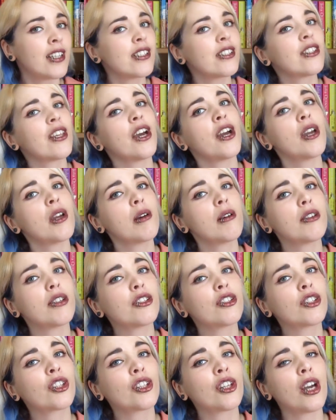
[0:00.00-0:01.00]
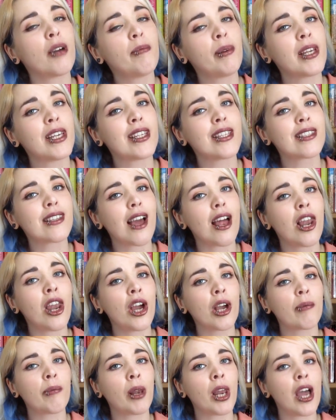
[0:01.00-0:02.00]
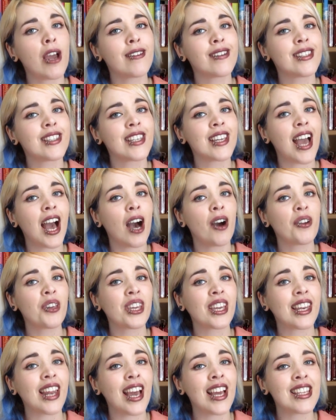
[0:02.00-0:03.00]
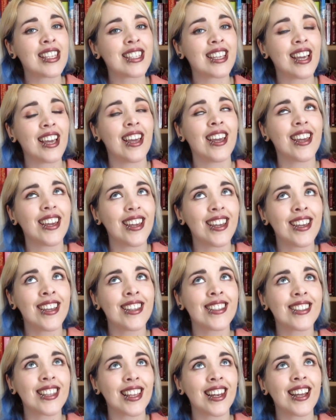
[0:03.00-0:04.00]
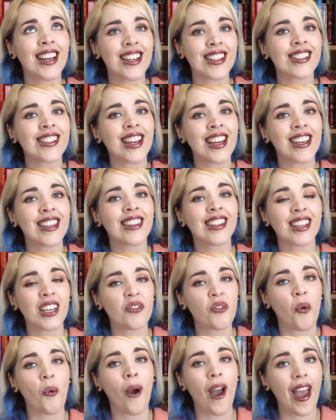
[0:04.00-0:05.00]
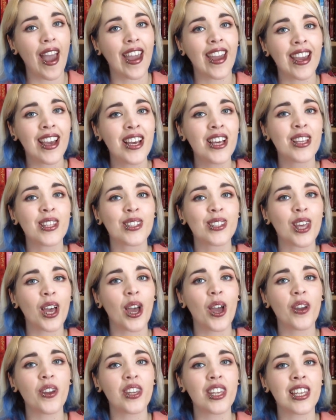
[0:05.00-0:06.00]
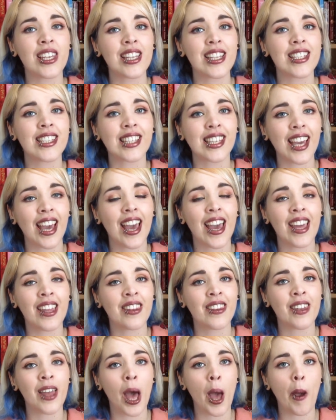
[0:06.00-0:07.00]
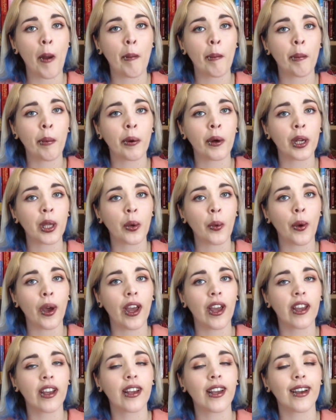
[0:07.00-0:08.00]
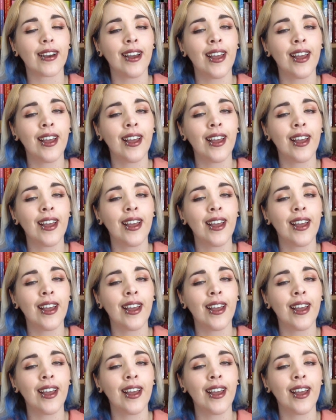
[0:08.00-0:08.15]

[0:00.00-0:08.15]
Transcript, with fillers: So go, please look below to see how you can enter. It is the last day of the giveaway, so you need to get in there pretty quick.